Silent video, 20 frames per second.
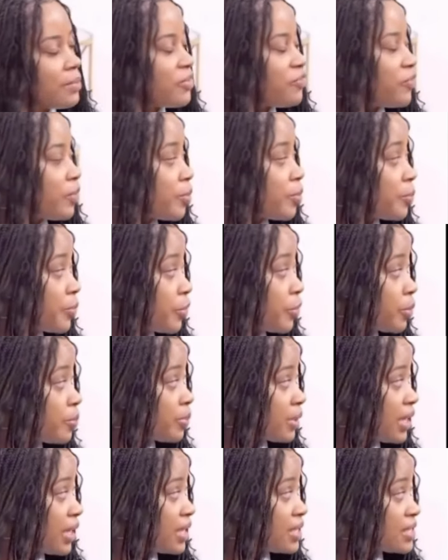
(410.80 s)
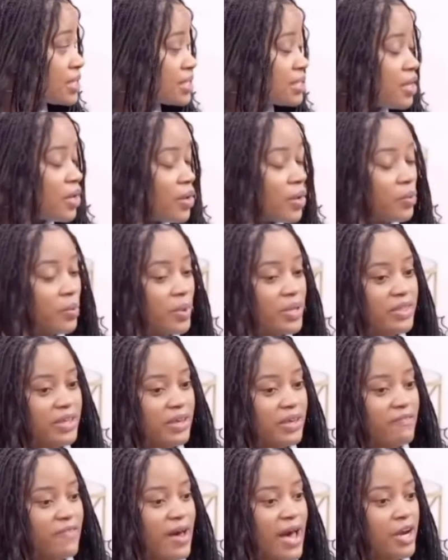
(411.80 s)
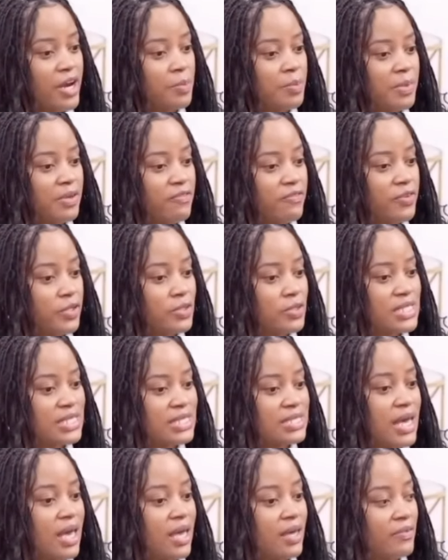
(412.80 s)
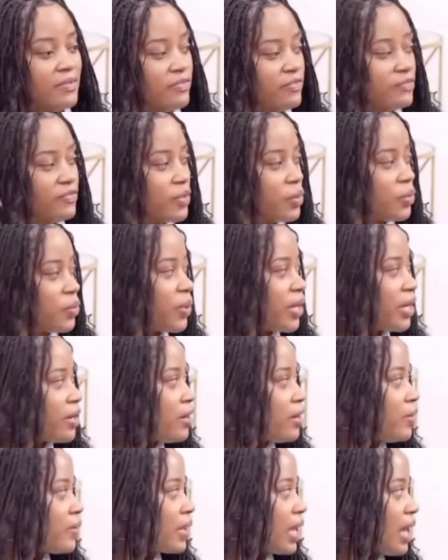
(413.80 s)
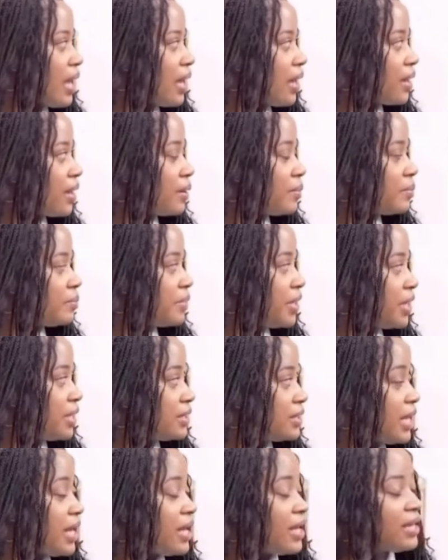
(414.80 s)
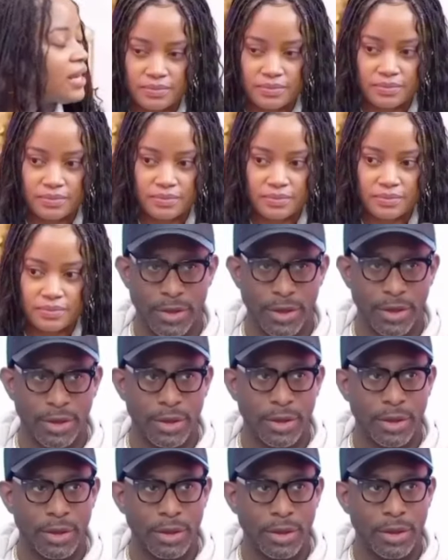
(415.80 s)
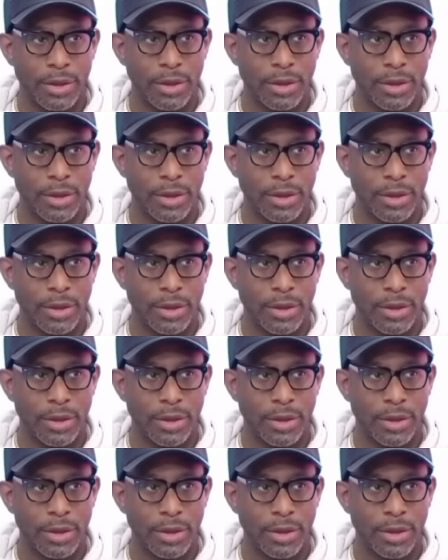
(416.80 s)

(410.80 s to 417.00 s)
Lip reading: And that really couldn't be further from the truth, because you can